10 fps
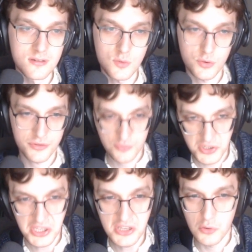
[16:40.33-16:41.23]
or
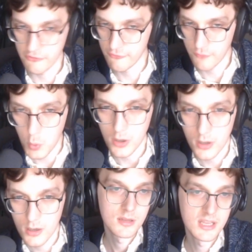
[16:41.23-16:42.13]
3 or
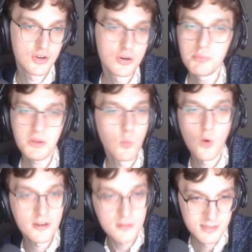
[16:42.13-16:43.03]
4. It could be
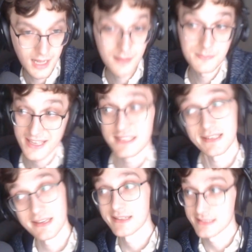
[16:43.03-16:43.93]
1. I'm
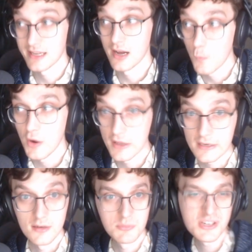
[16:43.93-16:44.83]
guessing it's not 1,
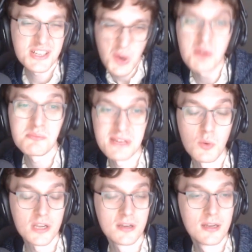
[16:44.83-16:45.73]
but it could be
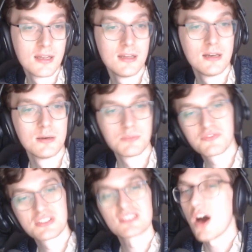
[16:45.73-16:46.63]
1. But if
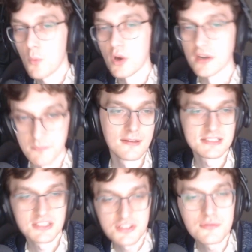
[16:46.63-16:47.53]
it's not 1,
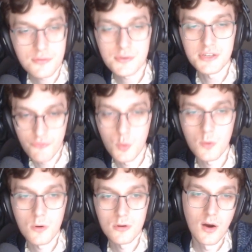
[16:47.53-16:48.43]
it's 2, 3,
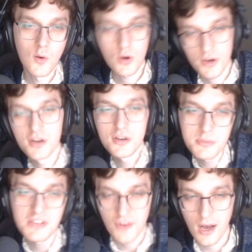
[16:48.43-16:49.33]
4, or it could
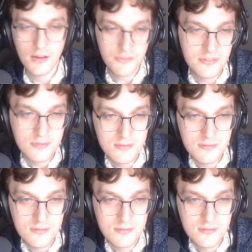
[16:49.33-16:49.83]
be 5,